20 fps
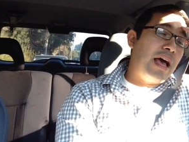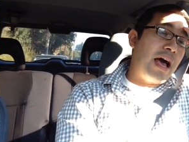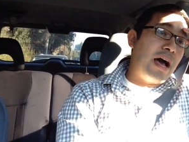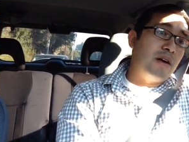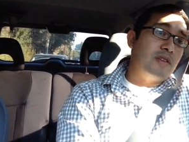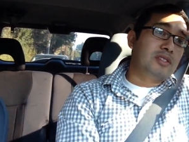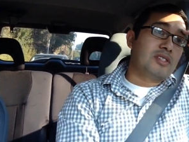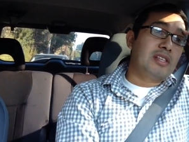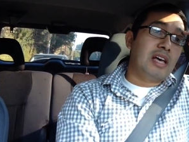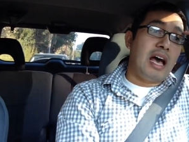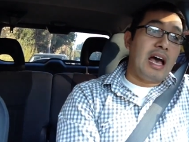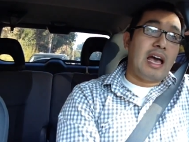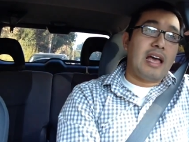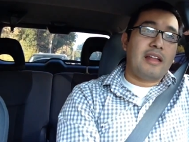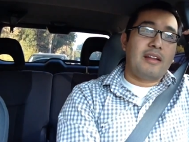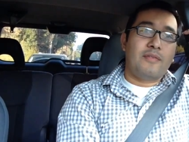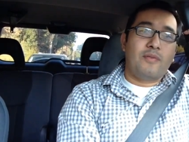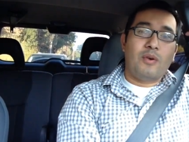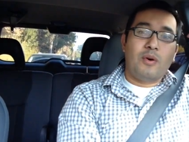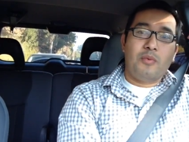
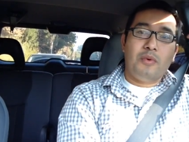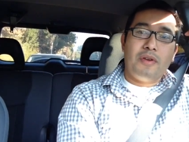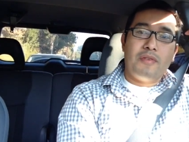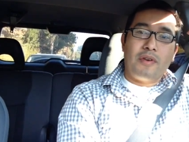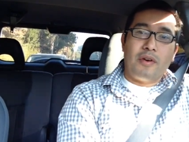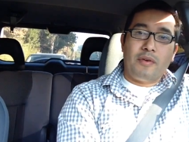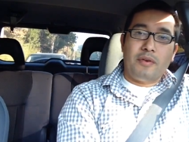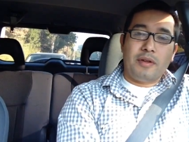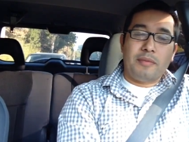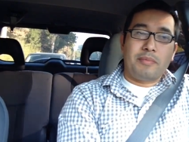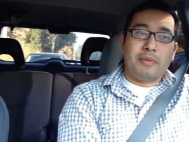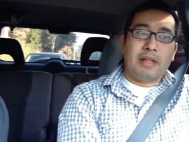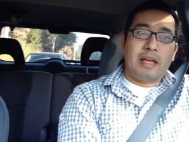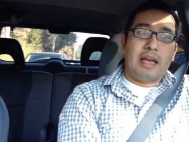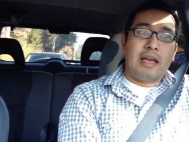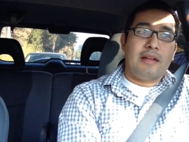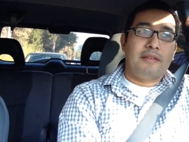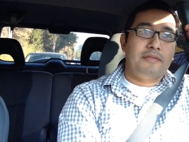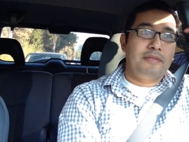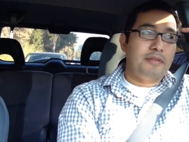outside of what we've already
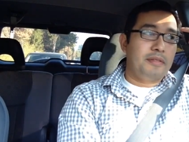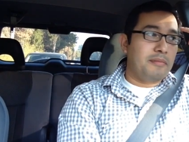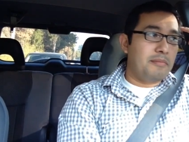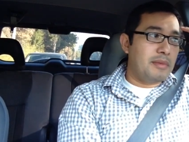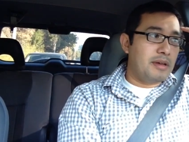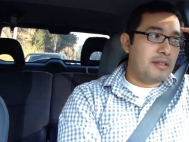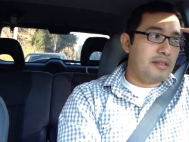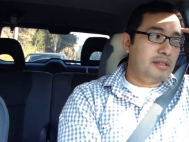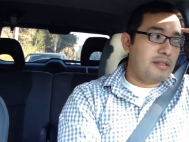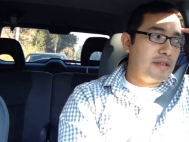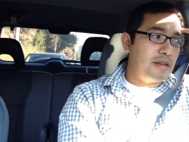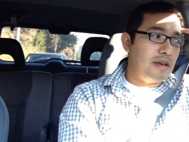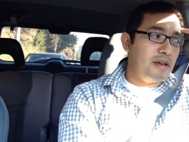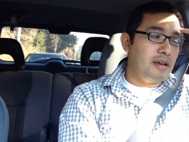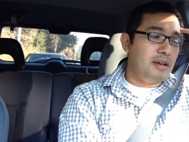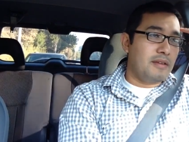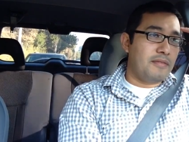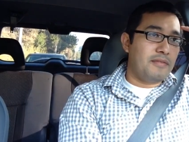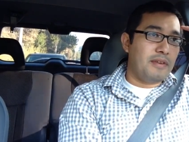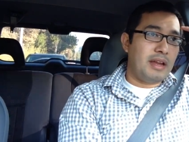planned for the month
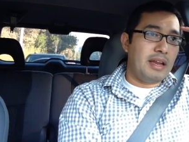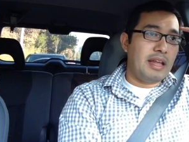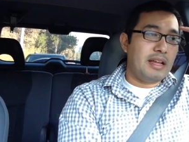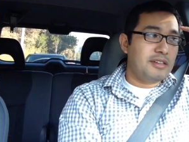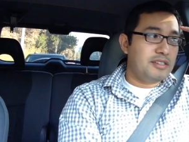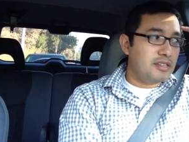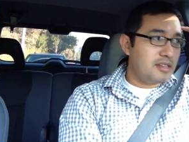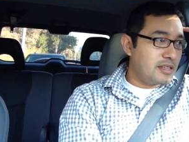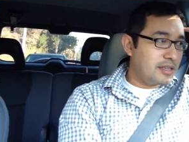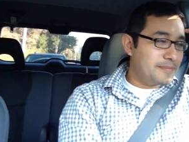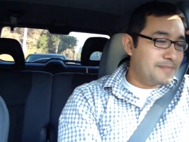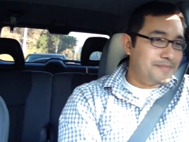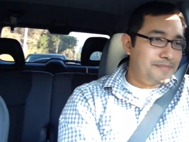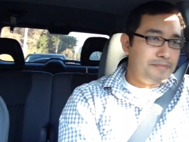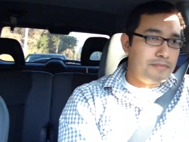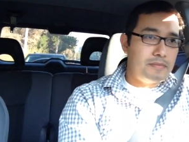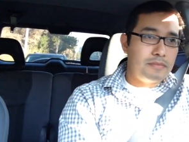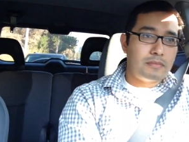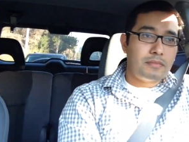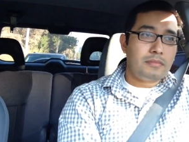uh, financially.
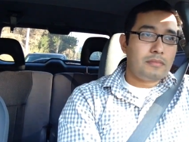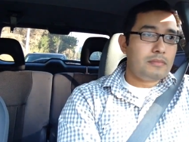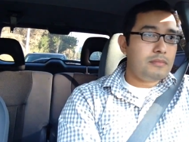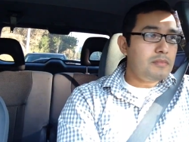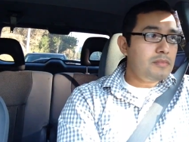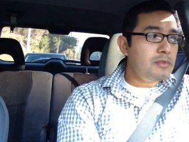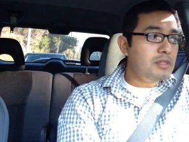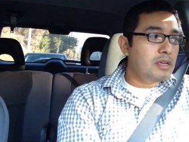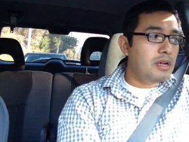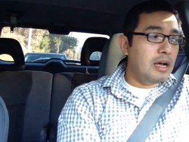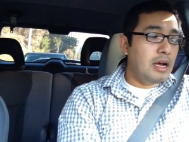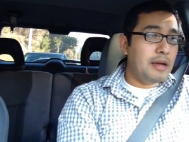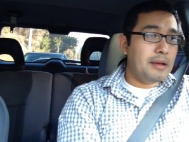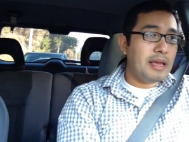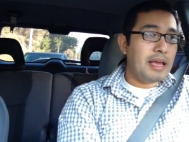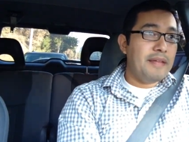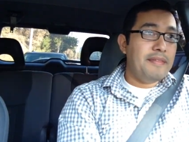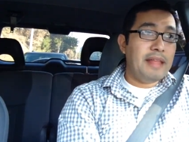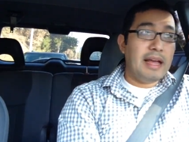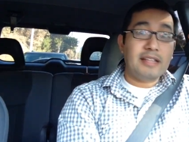Uh,
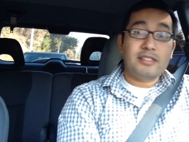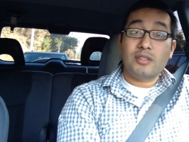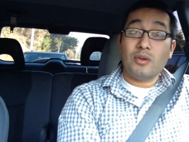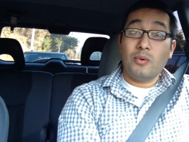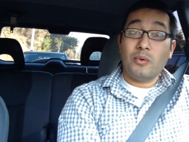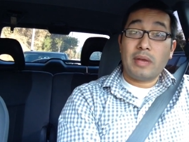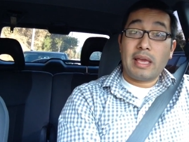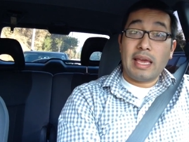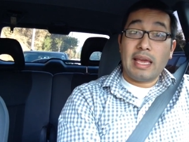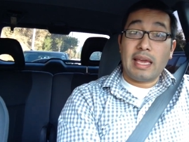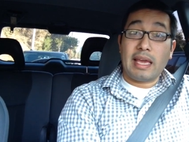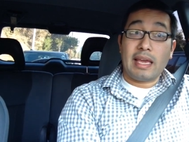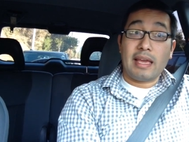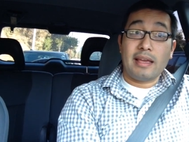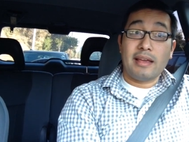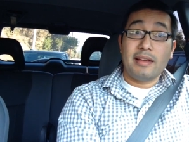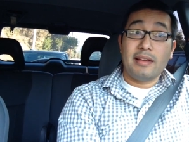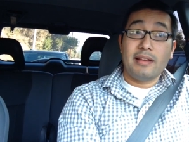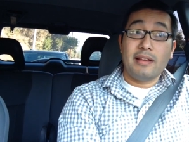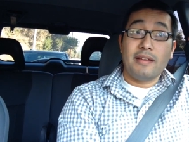and that's okay.
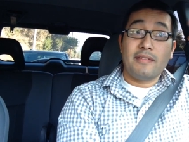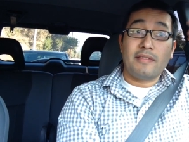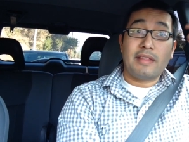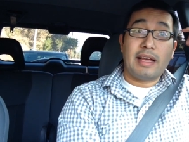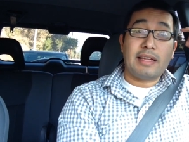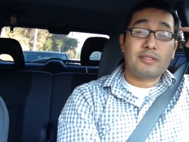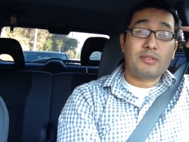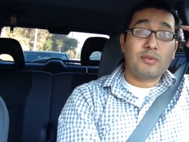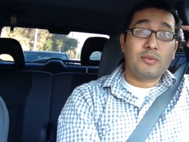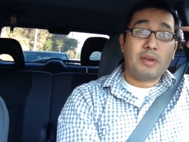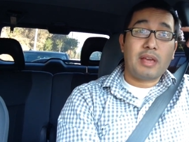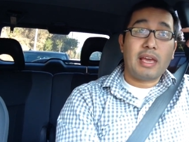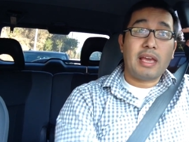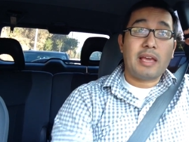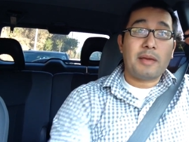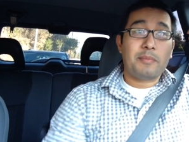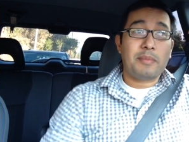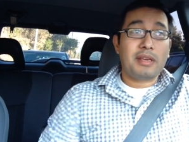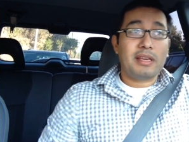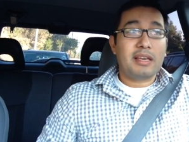That's
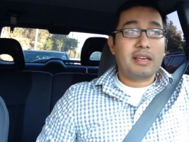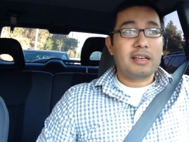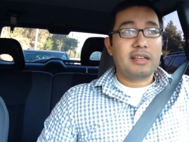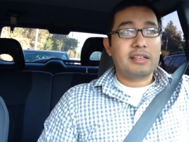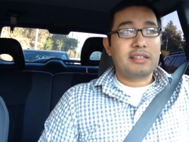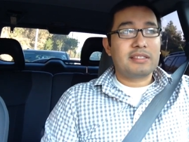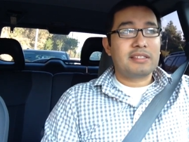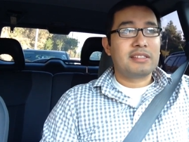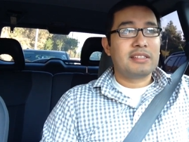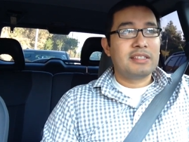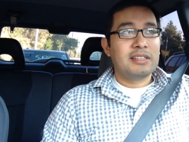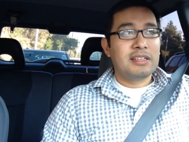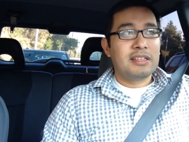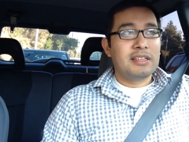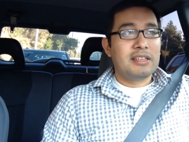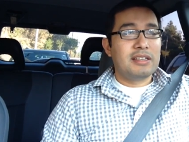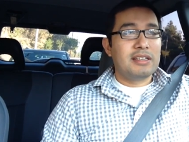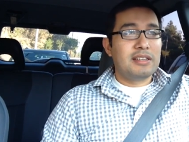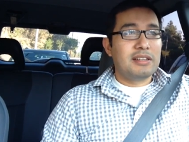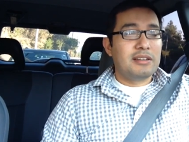okay, because
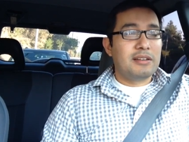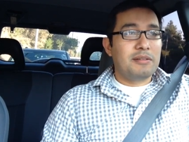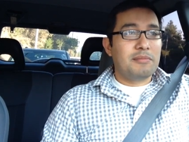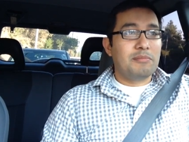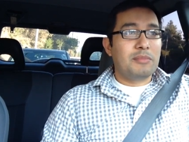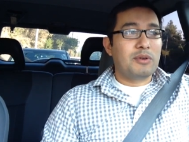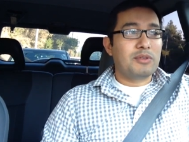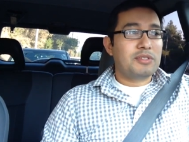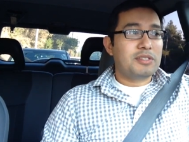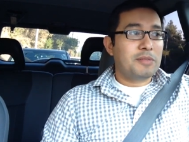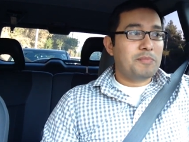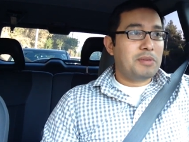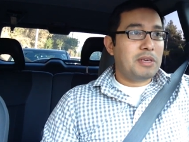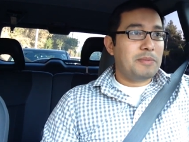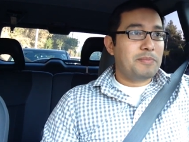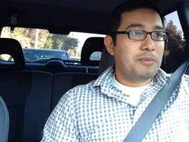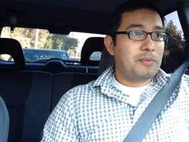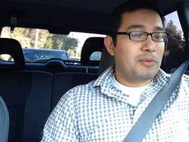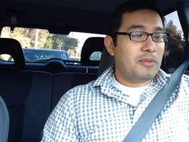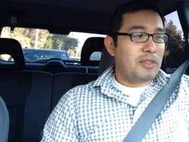most of the
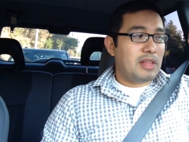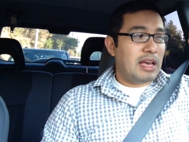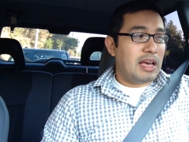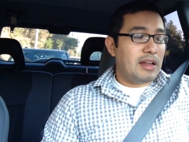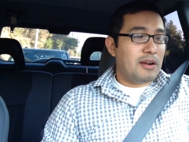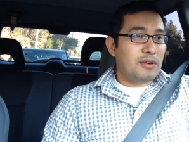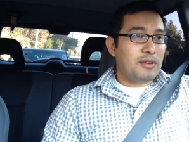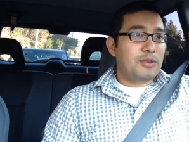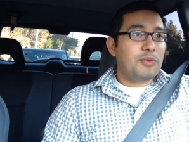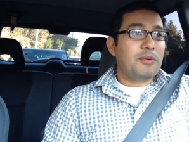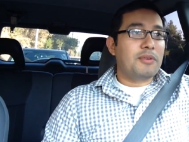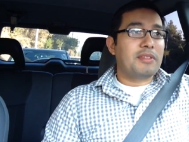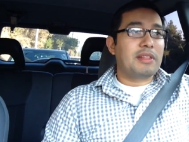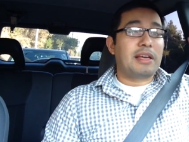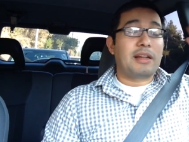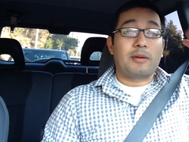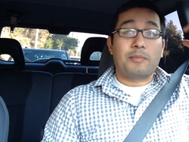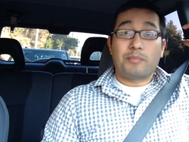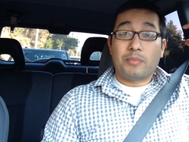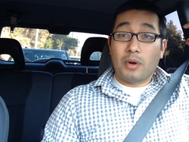people that are doing
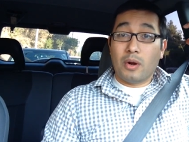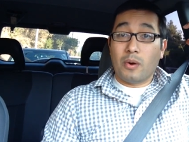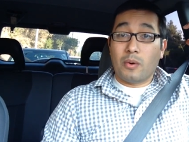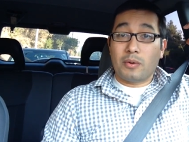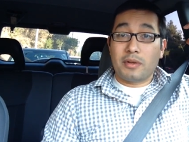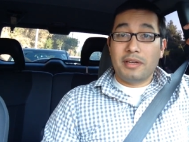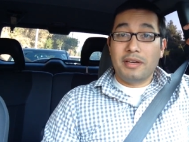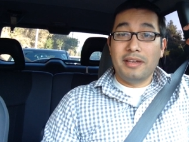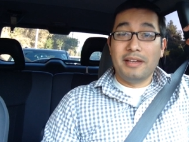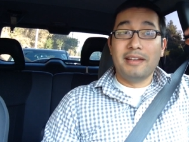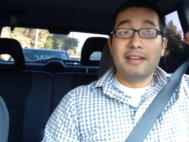that are broke.